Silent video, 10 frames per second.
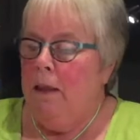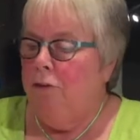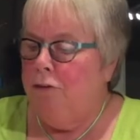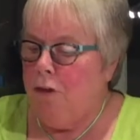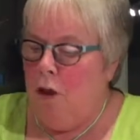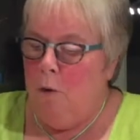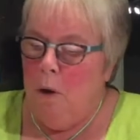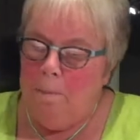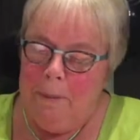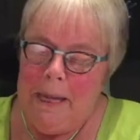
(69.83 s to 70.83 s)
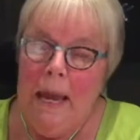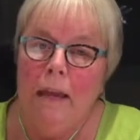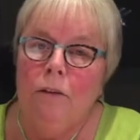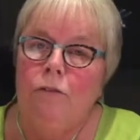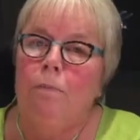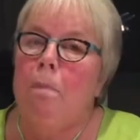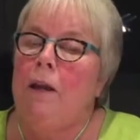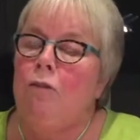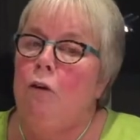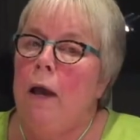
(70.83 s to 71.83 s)
So PX,
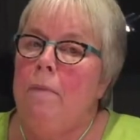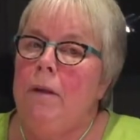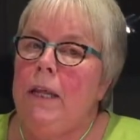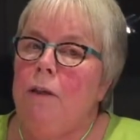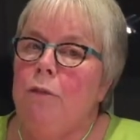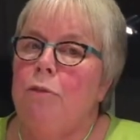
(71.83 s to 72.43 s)
Pedro Jimenez,